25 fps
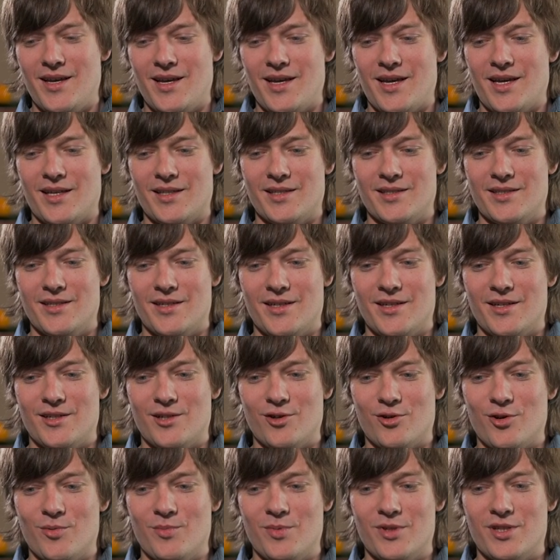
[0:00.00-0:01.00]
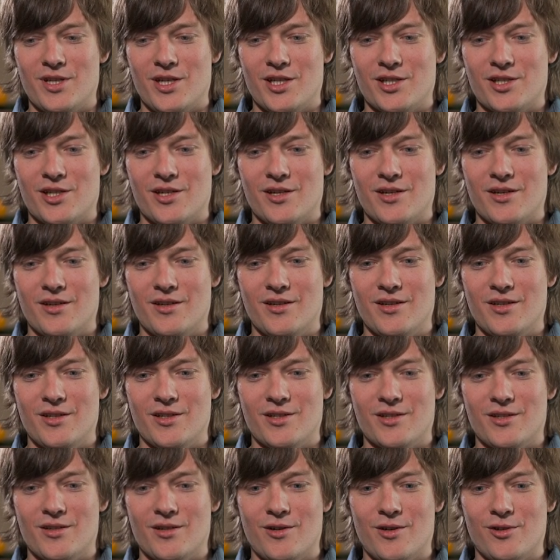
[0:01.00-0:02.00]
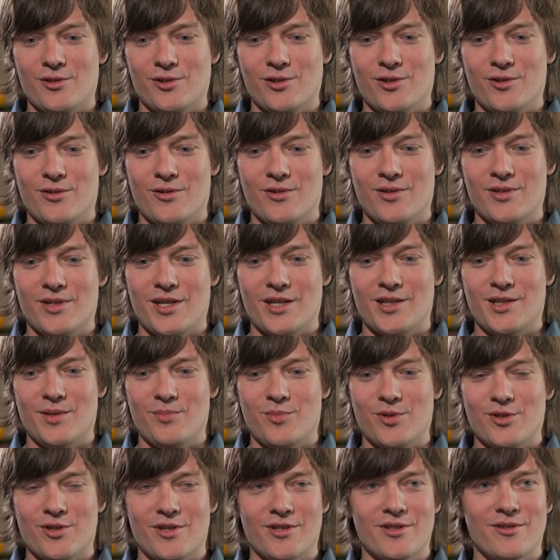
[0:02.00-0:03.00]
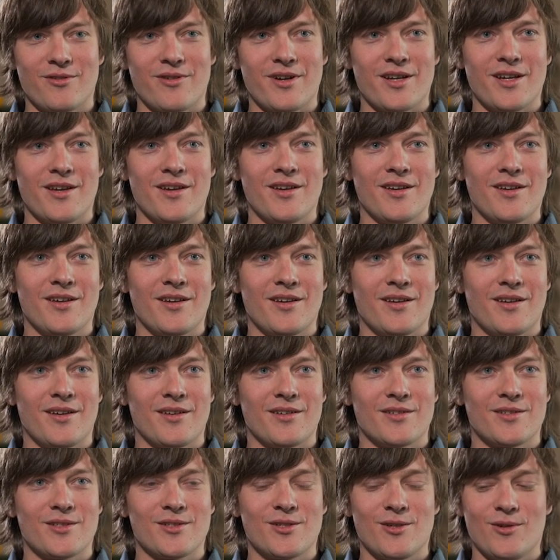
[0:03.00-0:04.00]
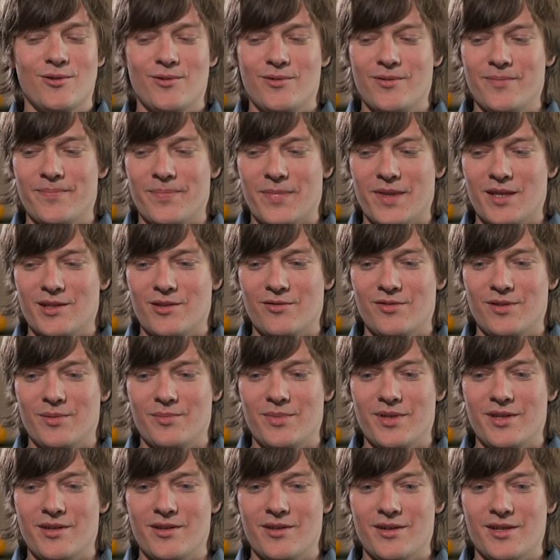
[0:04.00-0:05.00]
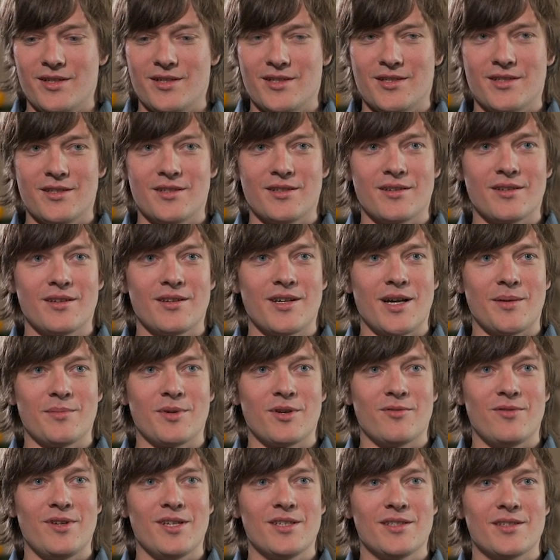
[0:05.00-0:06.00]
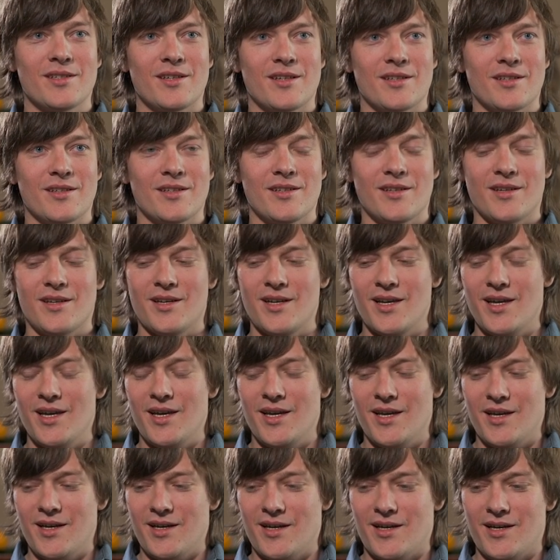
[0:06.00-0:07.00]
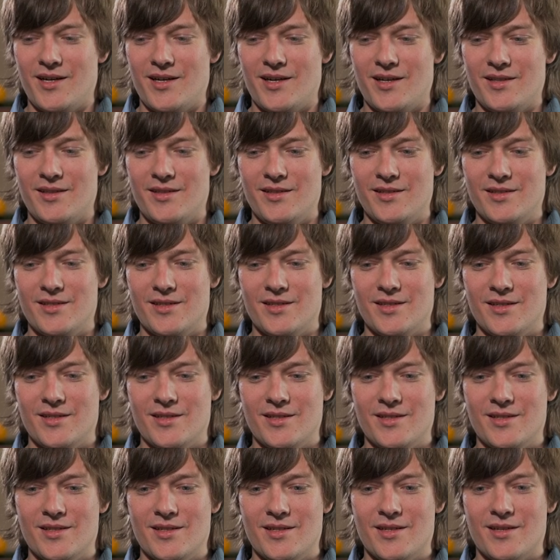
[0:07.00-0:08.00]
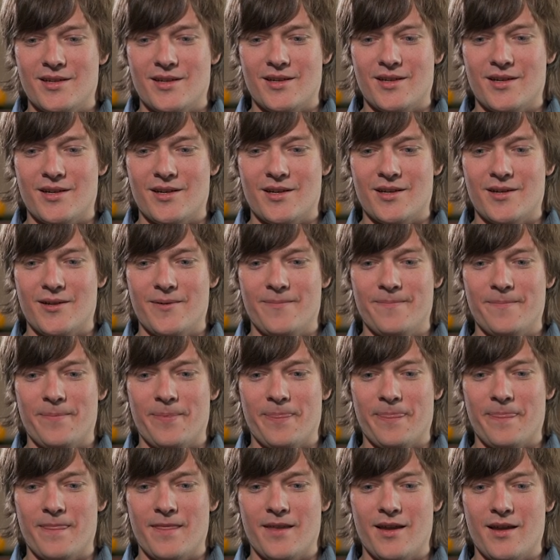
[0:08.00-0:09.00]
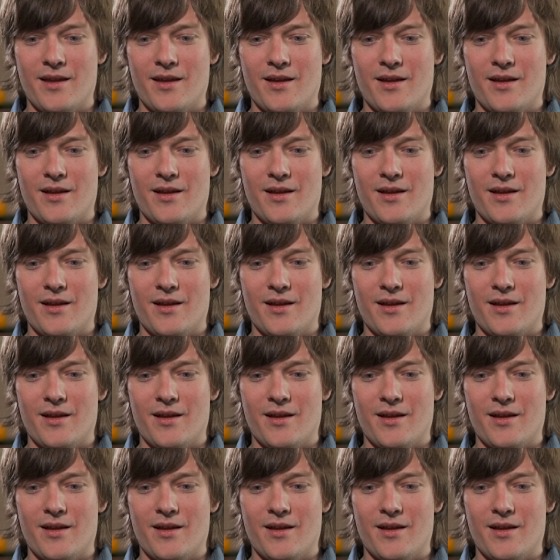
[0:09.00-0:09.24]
and the documentation is also 90% ready uh, so it will be released in coming weeks and uh, uh, this is like